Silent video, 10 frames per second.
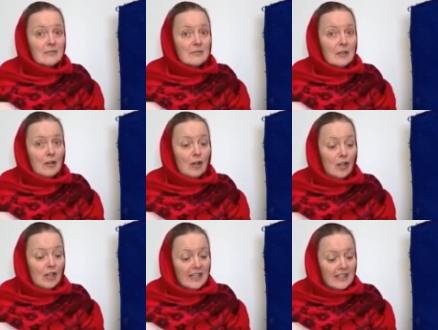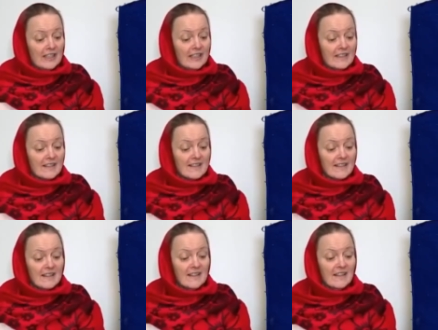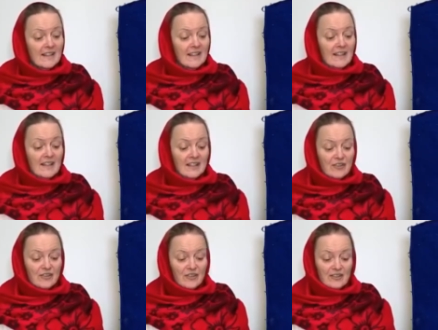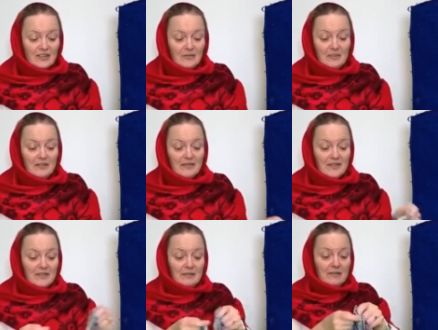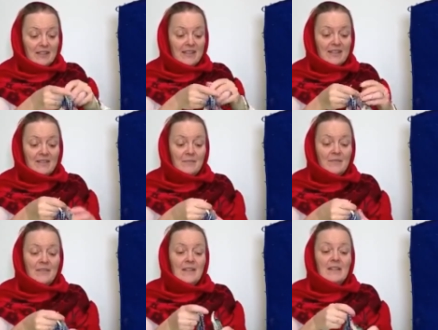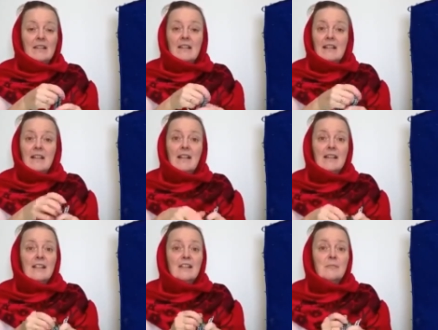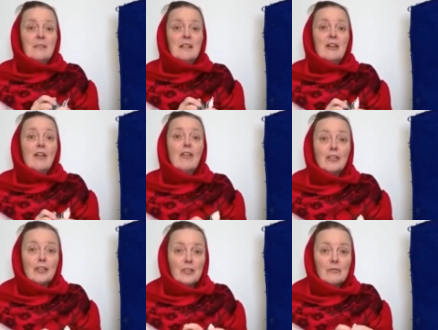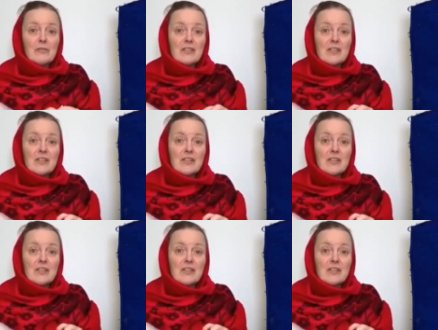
All he needs is just a little bit of salt and he'll be all cured.